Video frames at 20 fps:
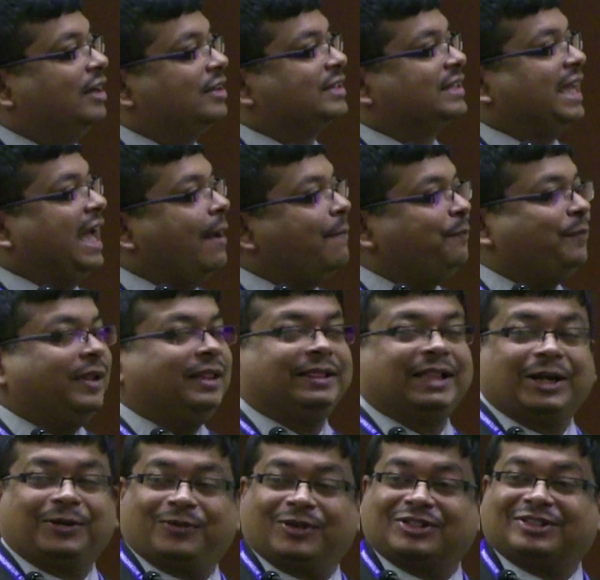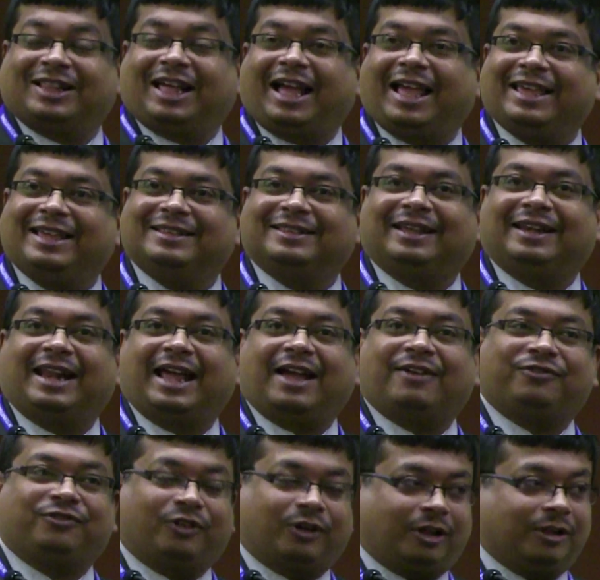sample that was lying in the
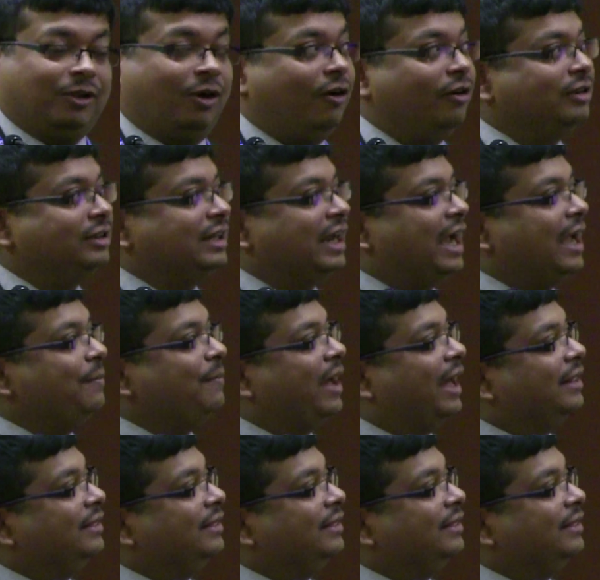lab for a long time,